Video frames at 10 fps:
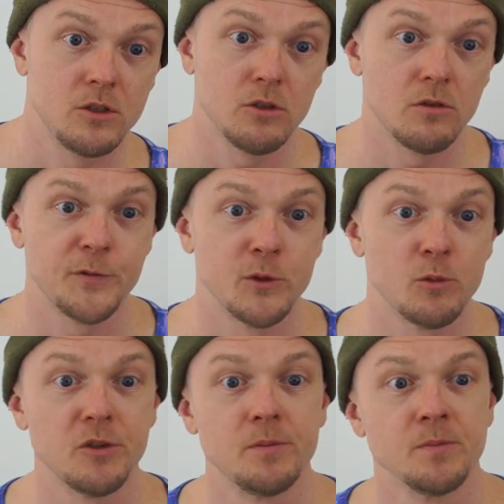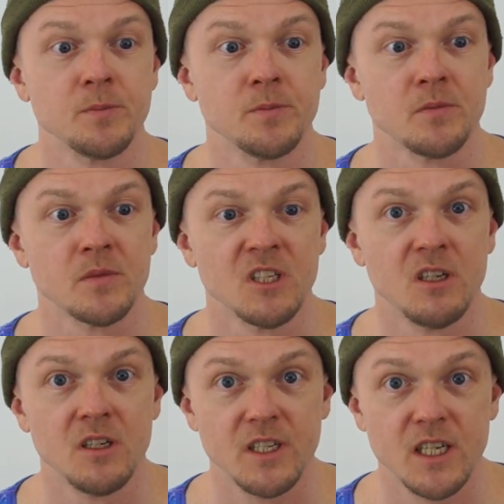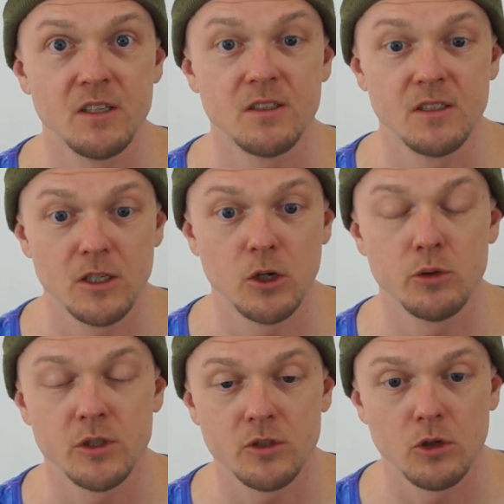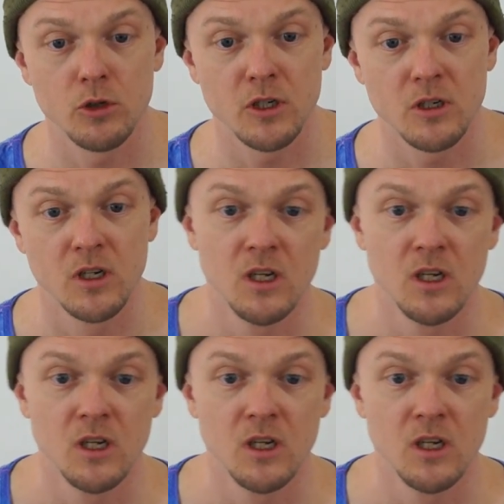geothermal. Net zero solar.